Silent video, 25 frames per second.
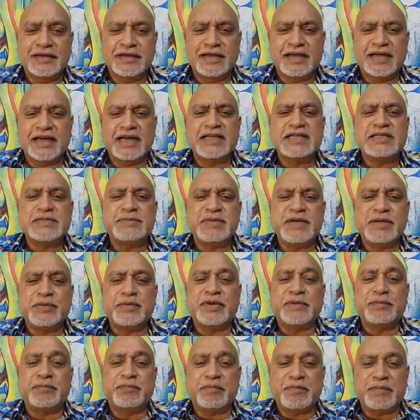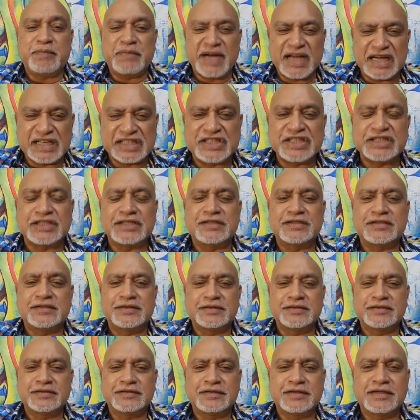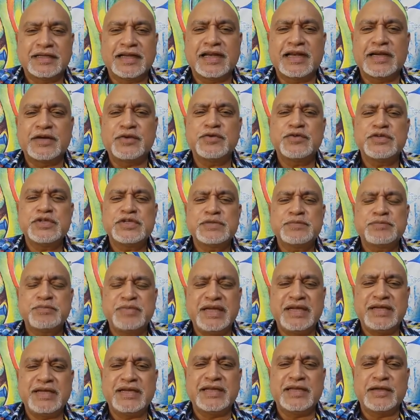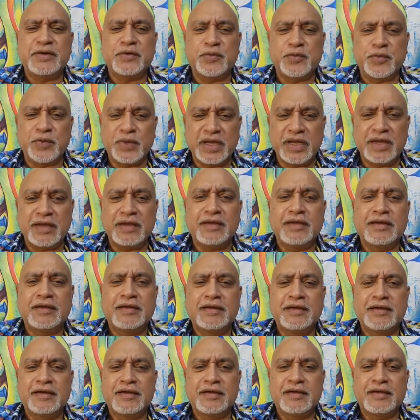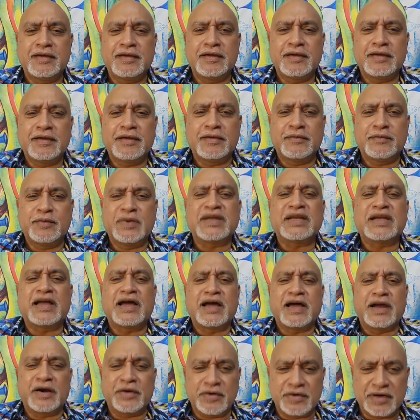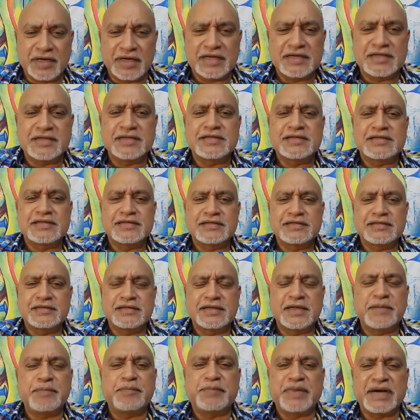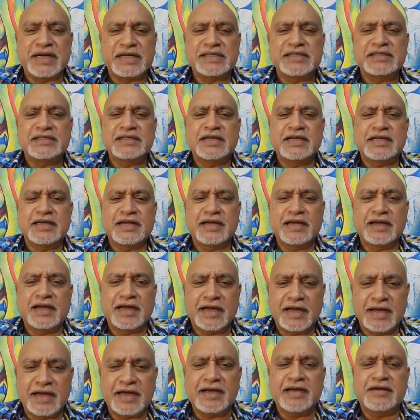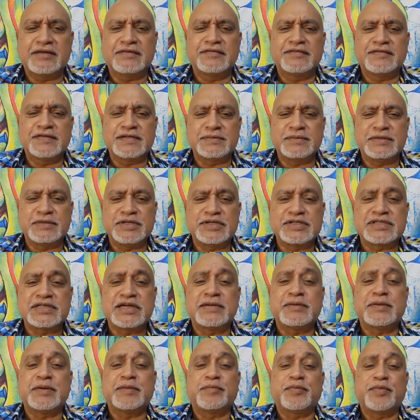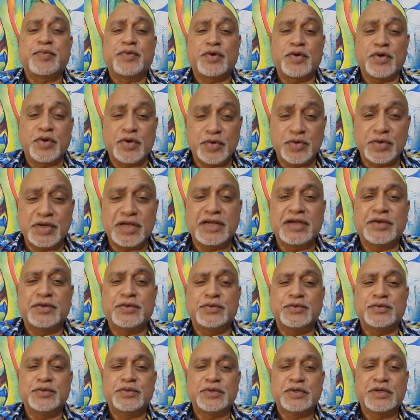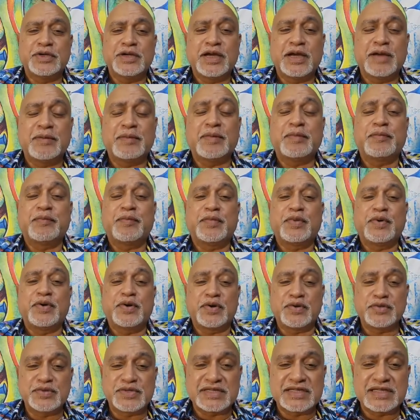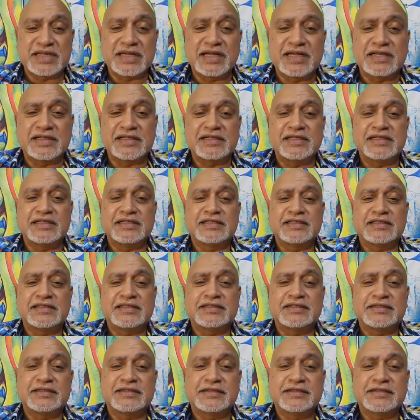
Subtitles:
I speak with passion, and I don't speak in a way with arrogance. The passion that I have is because I'm a proud Hindu. I'm a proud Sanatanist.